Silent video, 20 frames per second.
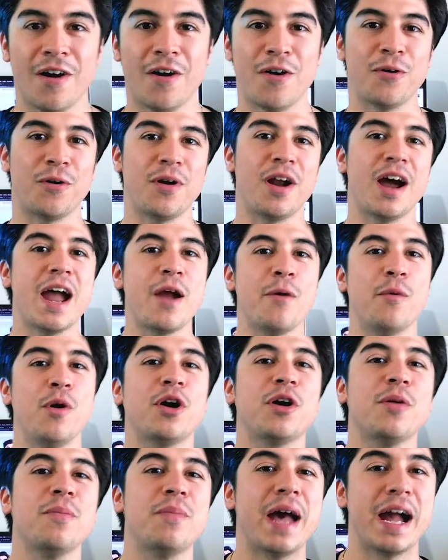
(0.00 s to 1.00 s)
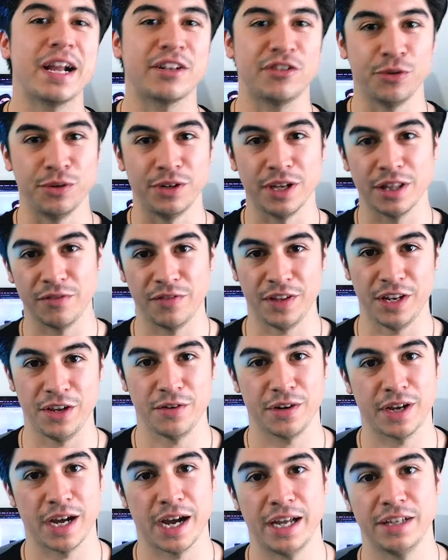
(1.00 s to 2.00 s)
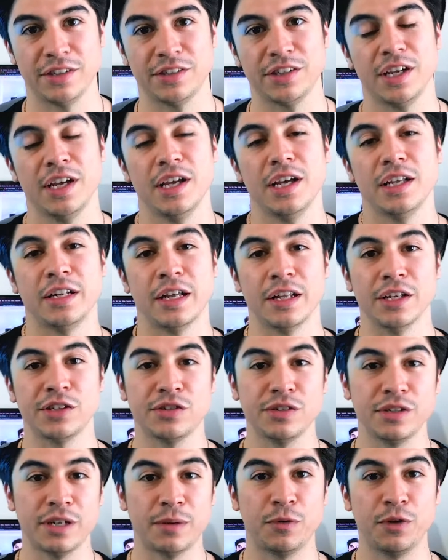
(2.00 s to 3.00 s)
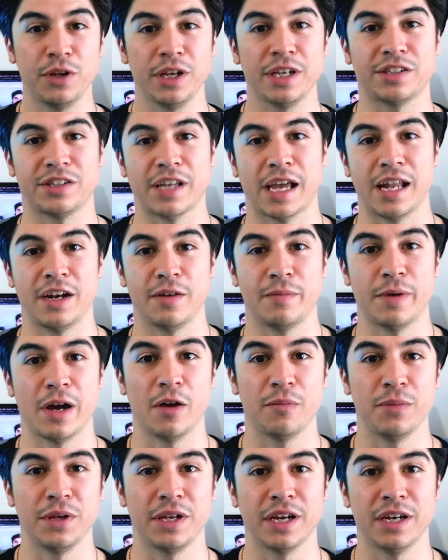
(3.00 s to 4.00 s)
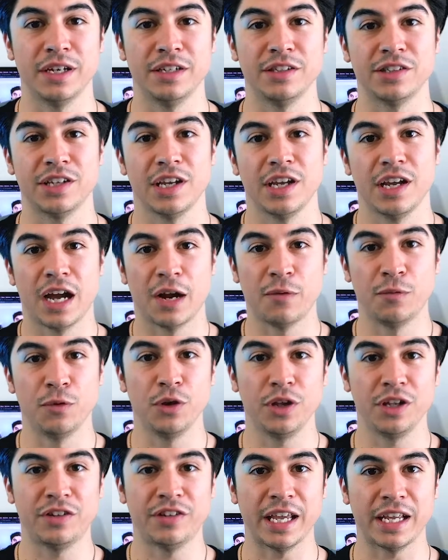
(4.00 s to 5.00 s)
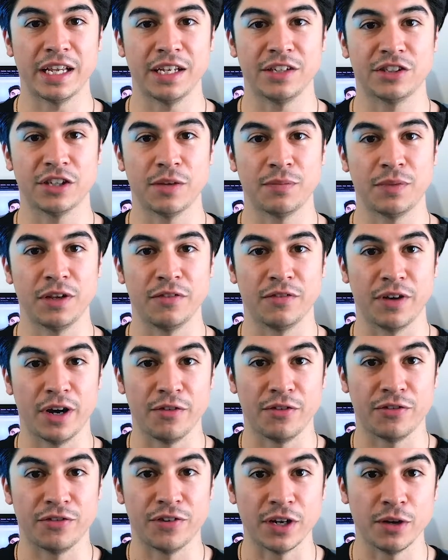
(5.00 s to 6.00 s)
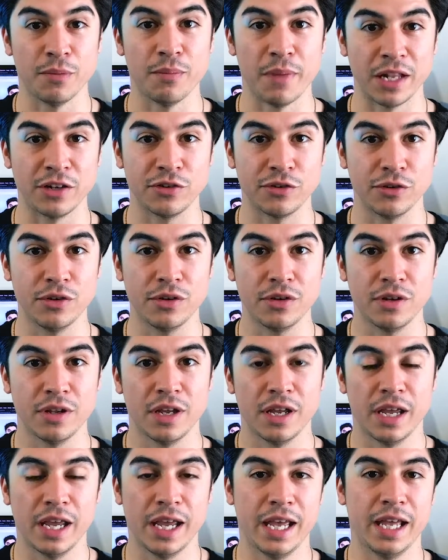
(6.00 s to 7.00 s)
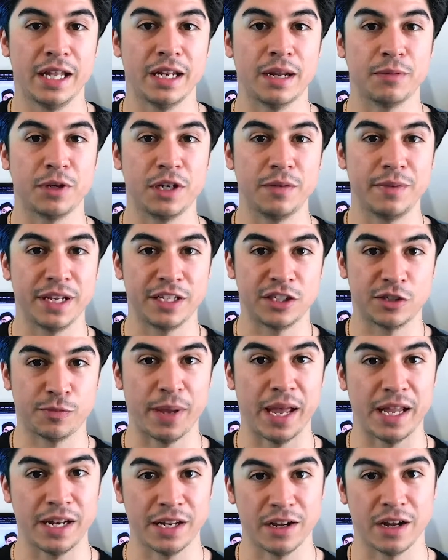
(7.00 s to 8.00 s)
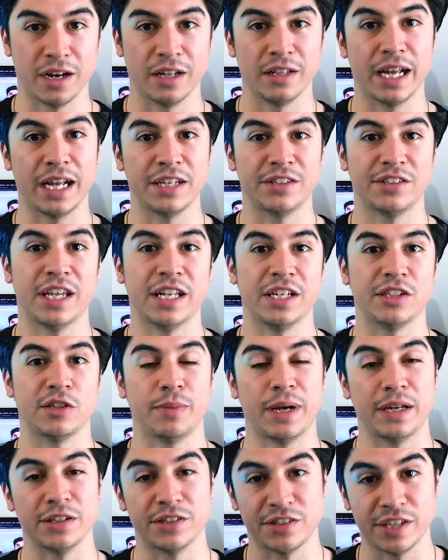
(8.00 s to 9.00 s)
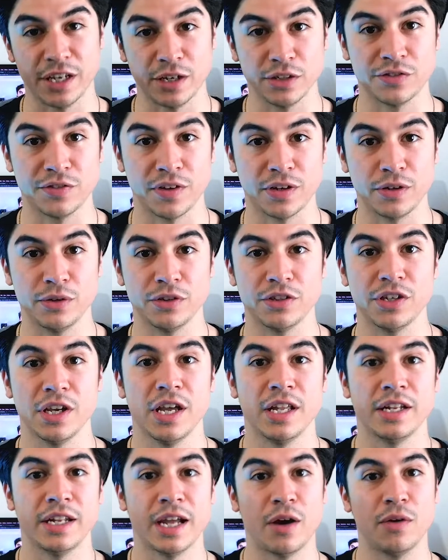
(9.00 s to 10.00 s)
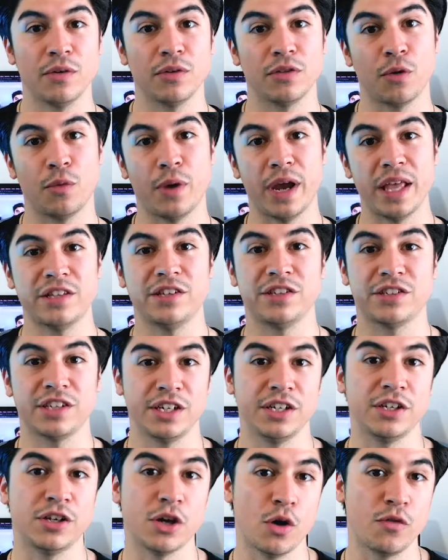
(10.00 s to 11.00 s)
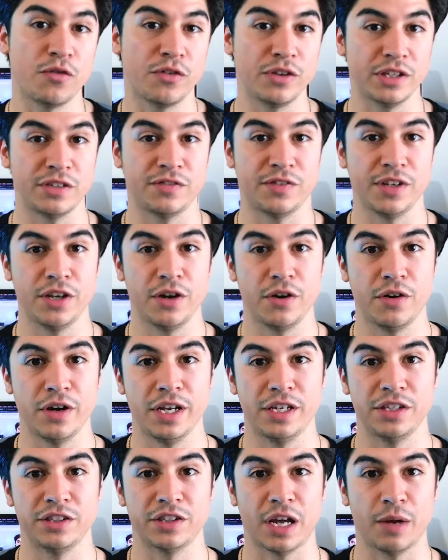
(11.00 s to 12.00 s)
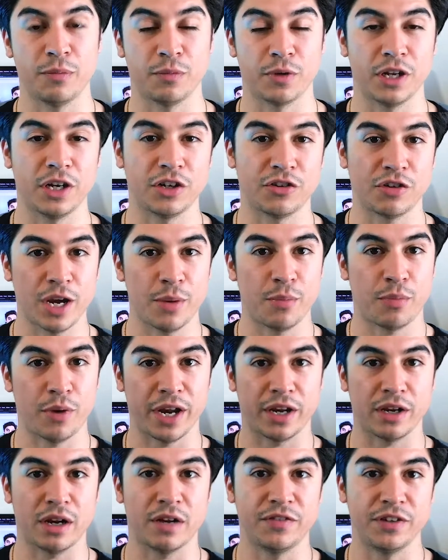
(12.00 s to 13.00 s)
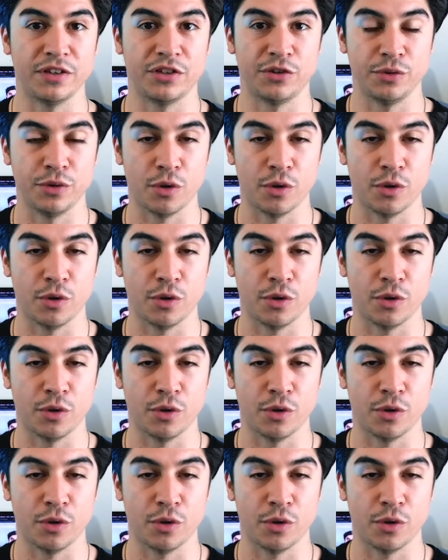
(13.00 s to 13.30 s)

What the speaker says: Alright, welcome back to another video, guys. Now this one I'm really excited about because I'm really taking something very fundamental and I'm going to be expanding on it. Like I said, it's about sales funnels. Now the way this is going to go for this video is I'm going to try and break it off into